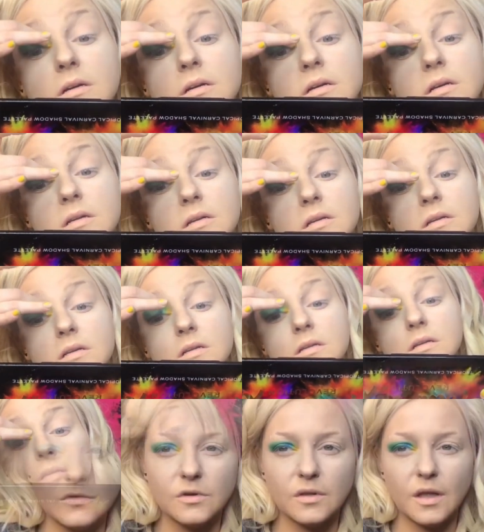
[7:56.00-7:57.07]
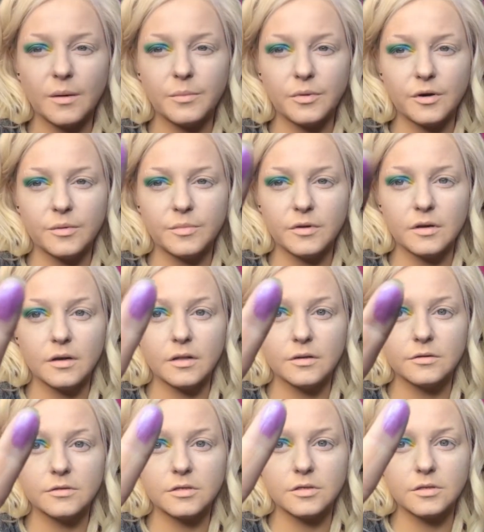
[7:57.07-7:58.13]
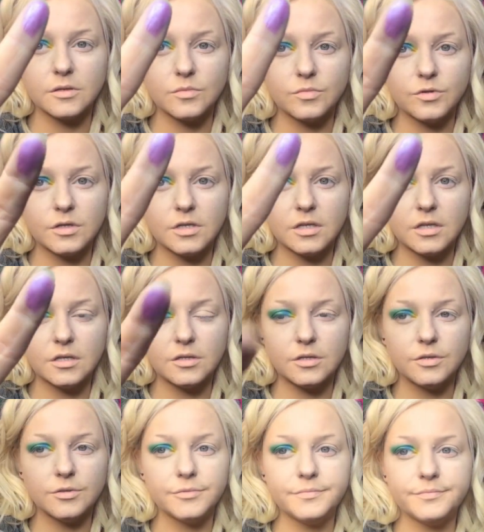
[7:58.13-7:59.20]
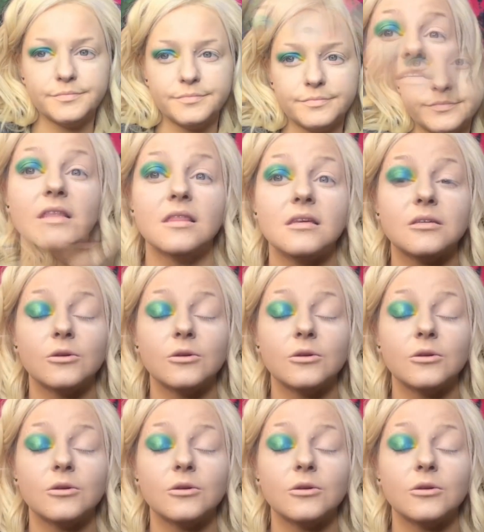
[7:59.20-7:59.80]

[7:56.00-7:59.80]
there. That purple color's pretty too. If I did